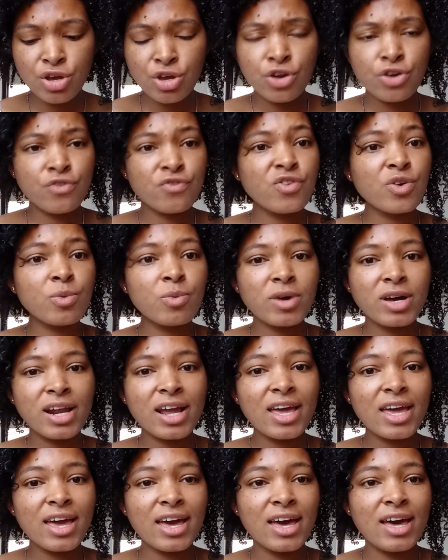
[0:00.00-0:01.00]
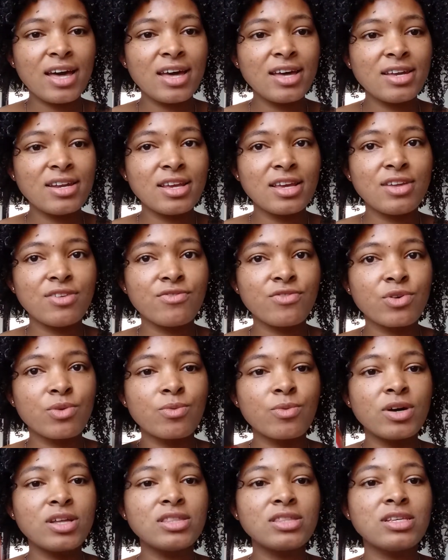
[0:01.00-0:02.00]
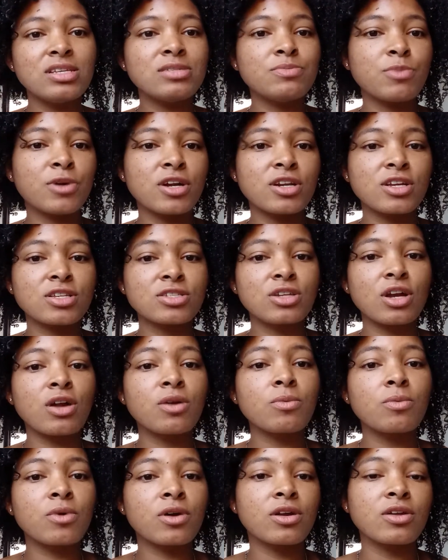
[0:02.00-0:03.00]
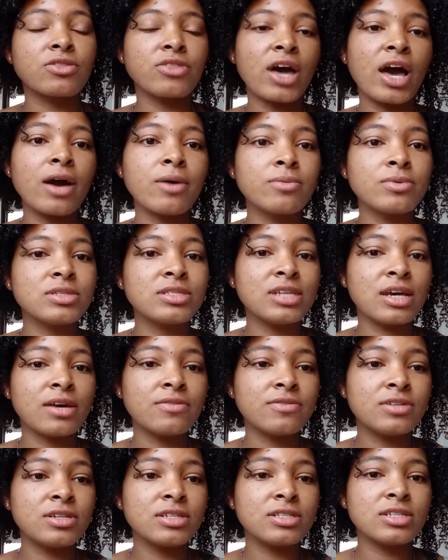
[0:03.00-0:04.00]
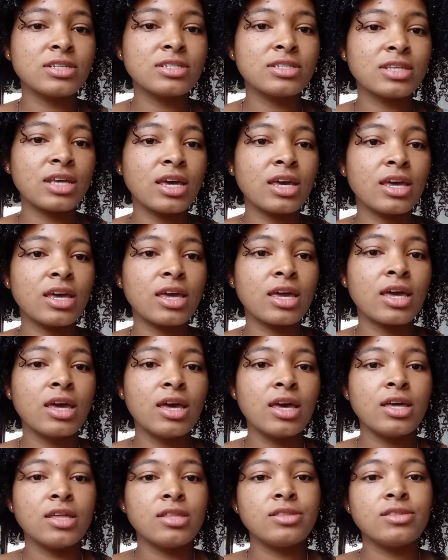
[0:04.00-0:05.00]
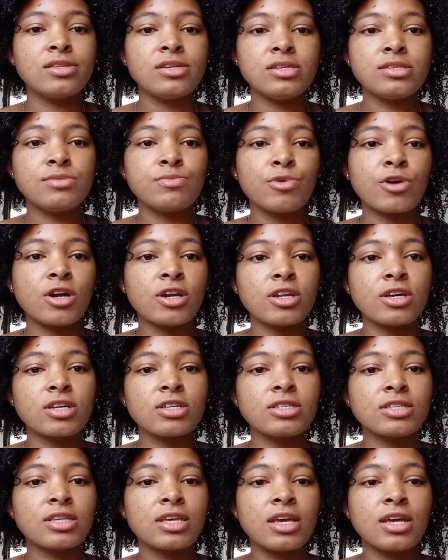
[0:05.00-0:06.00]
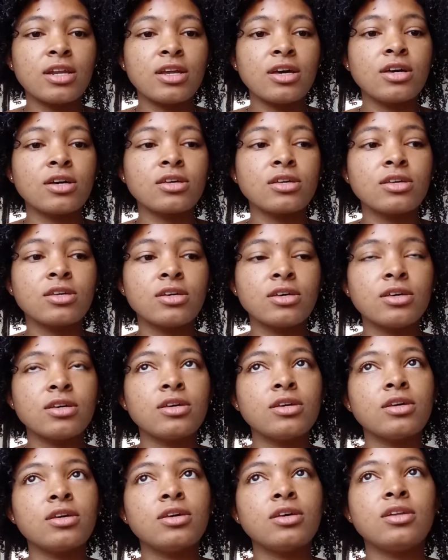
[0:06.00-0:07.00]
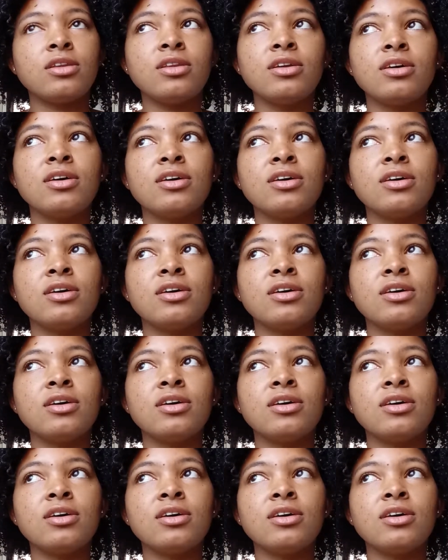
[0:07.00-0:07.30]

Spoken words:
for what I had and for what these products are worth, I would definitely say these products get a good